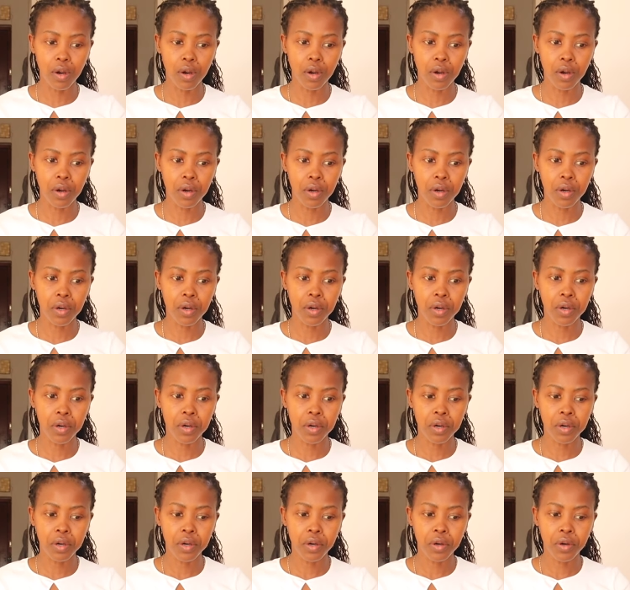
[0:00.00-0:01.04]

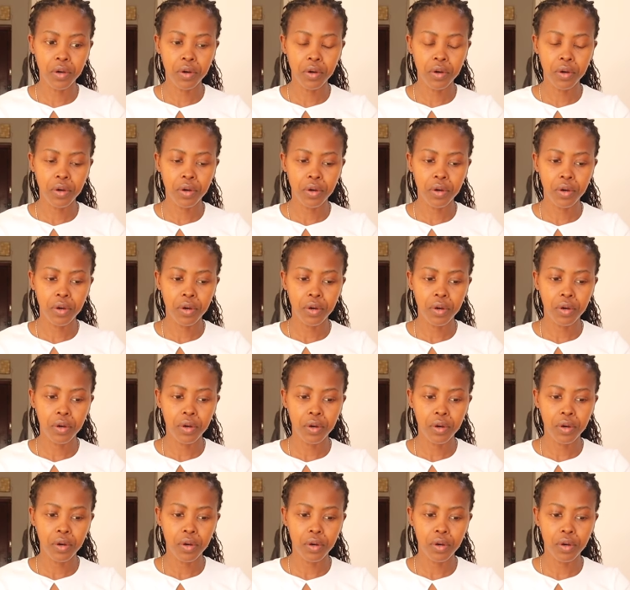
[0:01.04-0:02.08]

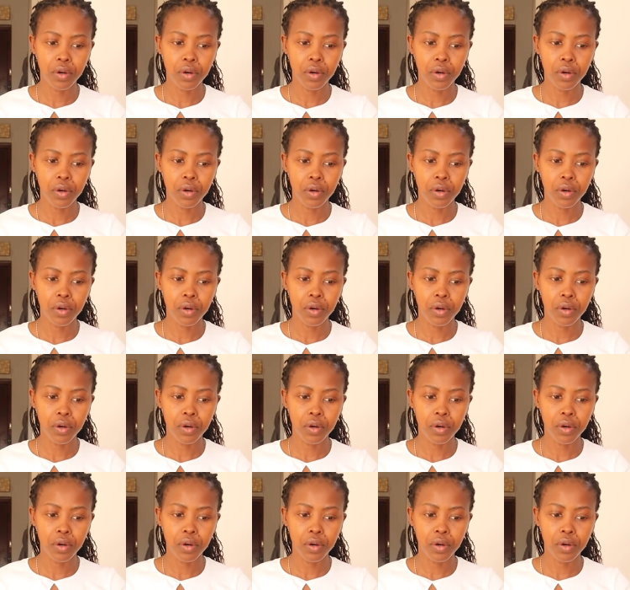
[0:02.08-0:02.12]
[no speech]